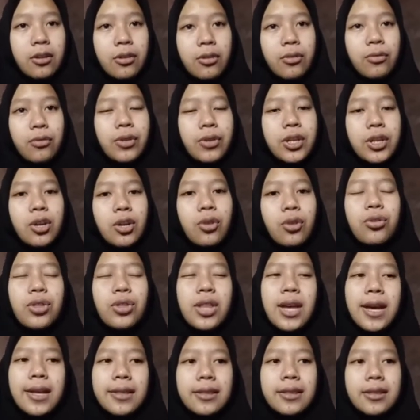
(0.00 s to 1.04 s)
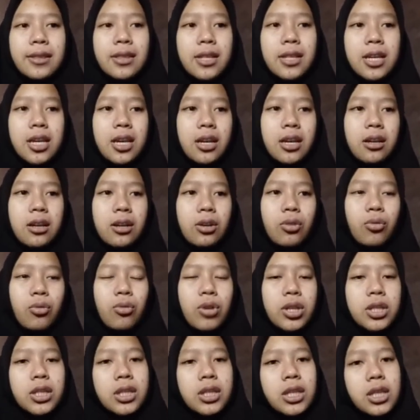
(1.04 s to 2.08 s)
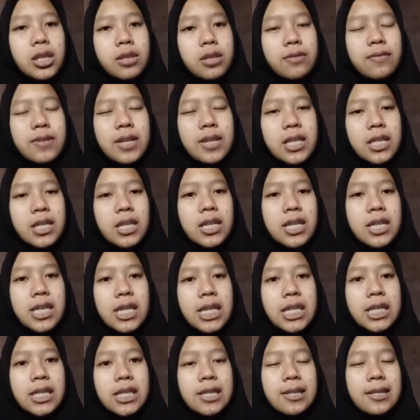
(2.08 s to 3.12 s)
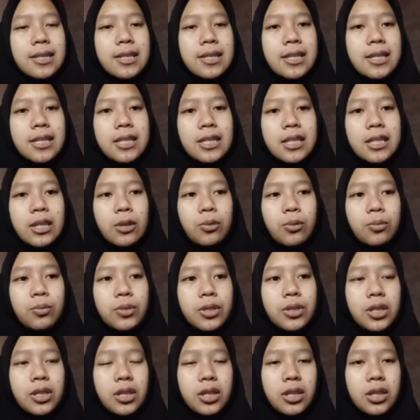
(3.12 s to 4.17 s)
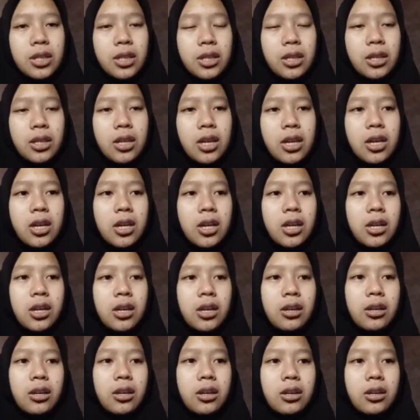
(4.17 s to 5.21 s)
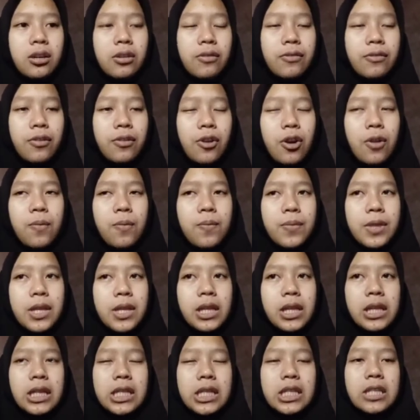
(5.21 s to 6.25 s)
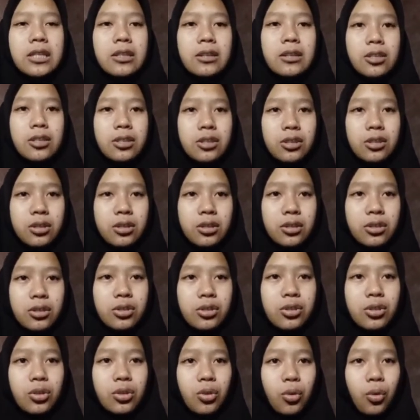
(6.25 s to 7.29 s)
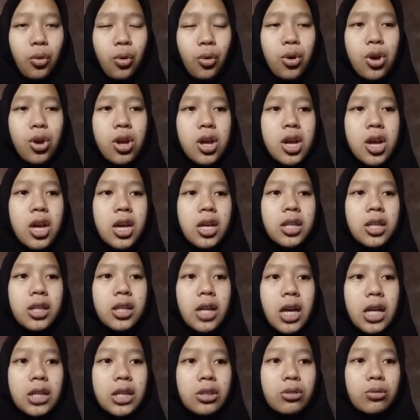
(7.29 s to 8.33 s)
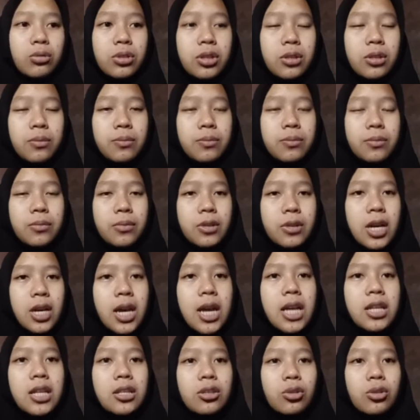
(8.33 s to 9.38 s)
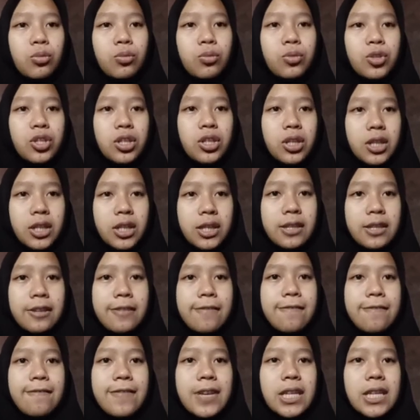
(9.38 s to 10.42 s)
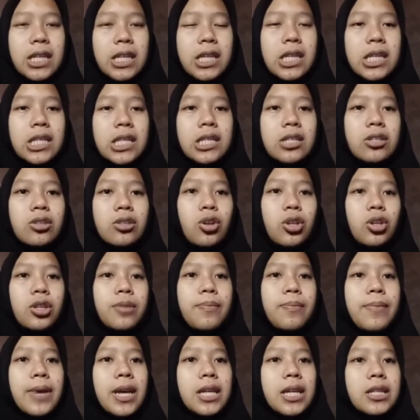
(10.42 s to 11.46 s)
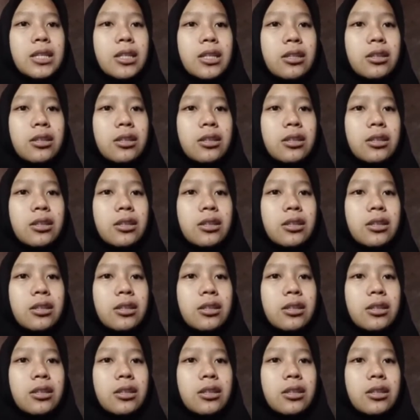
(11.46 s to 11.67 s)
We know that the quantitative research is just assumption from the researcher. So the assumption which is not based